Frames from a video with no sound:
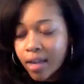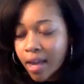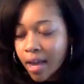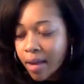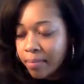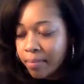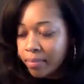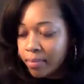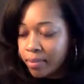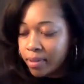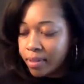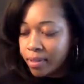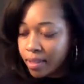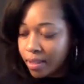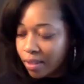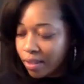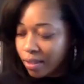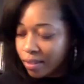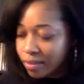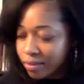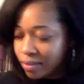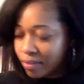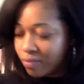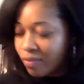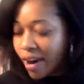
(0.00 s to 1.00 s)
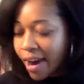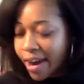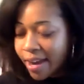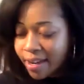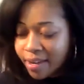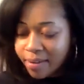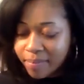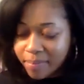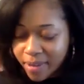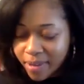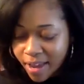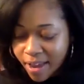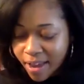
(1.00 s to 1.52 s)
I'm going to write
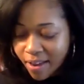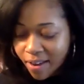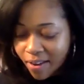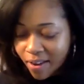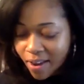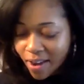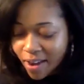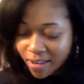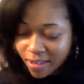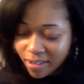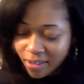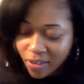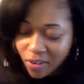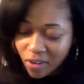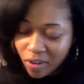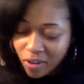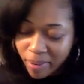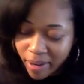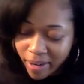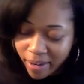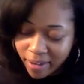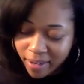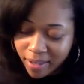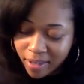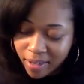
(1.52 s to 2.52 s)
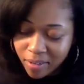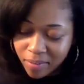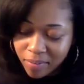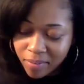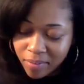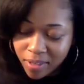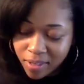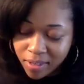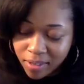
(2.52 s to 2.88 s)
him down. I didn't know about he, him.